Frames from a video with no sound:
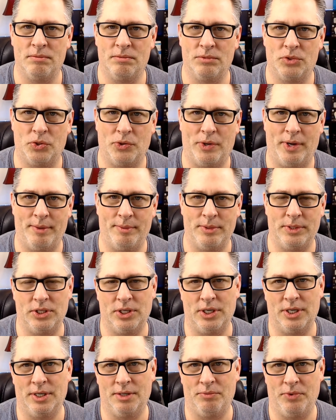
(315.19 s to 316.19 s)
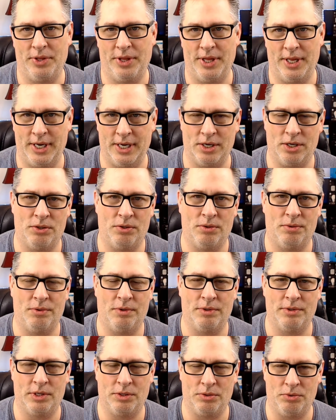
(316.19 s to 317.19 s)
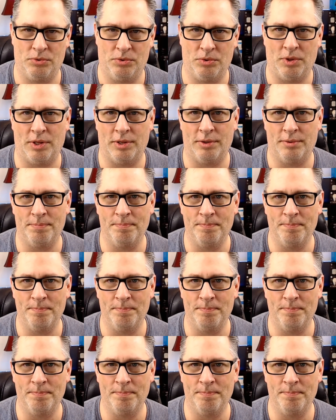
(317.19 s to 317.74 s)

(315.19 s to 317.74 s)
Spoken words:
So I would start with an Echo or a Google Home.